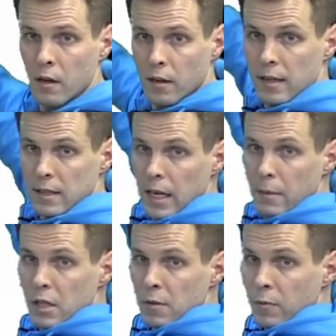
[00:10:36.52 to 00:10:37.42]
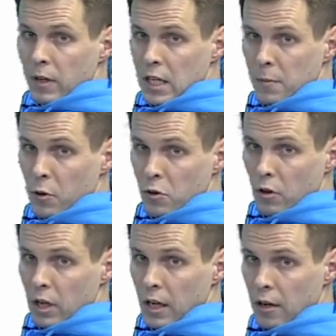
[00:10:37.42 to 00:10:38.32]
the same
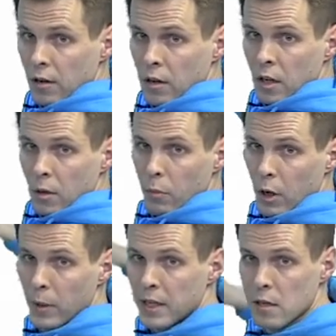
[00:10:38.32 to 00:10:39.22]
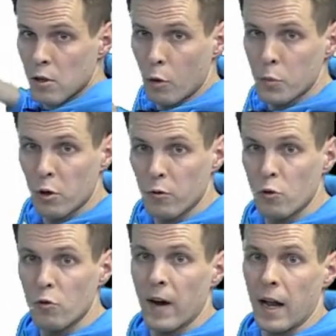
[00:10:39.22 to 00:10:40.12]
dispersion here, but we just observe
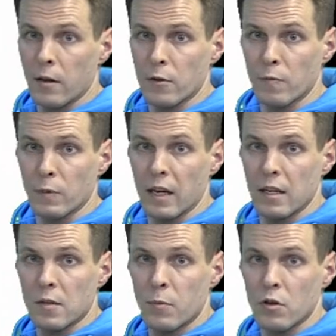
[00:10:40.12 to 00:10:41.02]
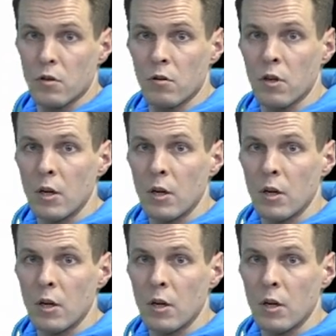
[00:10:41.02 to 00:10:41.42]
two values from that dispersion.